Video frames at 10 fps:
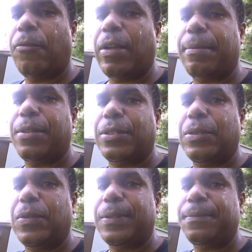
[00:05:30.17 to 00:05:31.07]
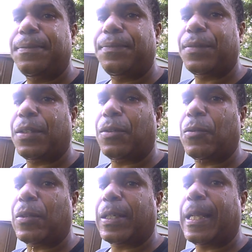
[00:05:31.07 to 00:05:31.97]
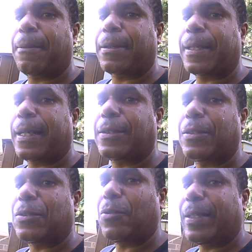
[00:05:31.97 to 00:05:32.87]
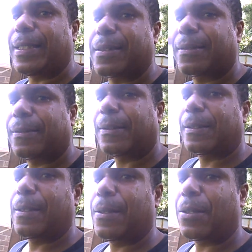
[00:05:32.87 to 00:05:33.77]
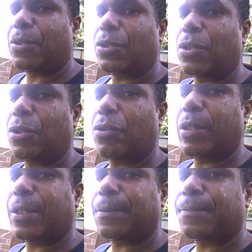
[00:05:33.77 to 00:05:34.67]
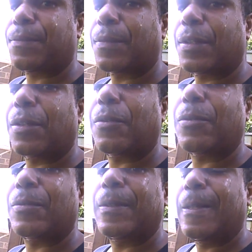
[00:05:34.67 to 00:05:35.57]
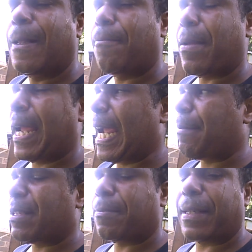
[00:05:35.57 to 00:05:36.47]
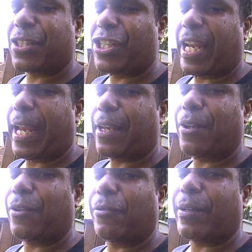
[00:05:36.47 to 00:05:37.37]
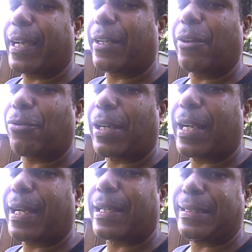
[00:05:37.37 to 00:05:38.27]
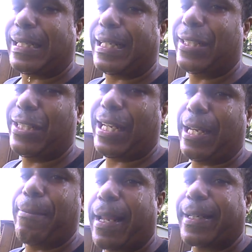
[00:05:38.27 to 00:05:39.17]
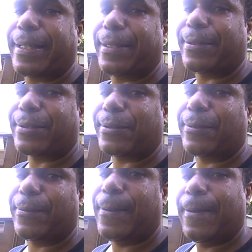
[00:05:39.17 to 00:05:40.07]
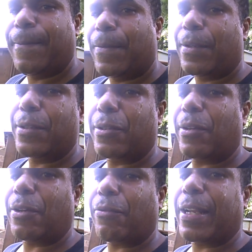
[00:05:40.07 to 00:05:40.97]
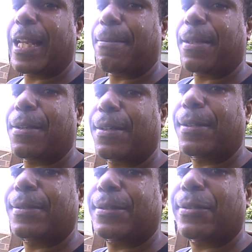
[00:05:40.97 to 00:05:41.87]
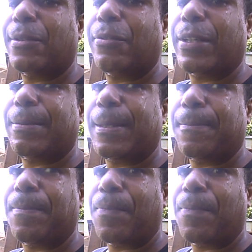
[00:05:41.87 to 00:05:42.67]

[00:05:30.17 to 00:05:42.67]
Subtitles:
whatever you're doing, you know, I'm glad you're doing it, you know, and, you know, behind me is my shed, you know, I got the garage and I got the shed back there, so it's all gravy, you know, it's all gravy.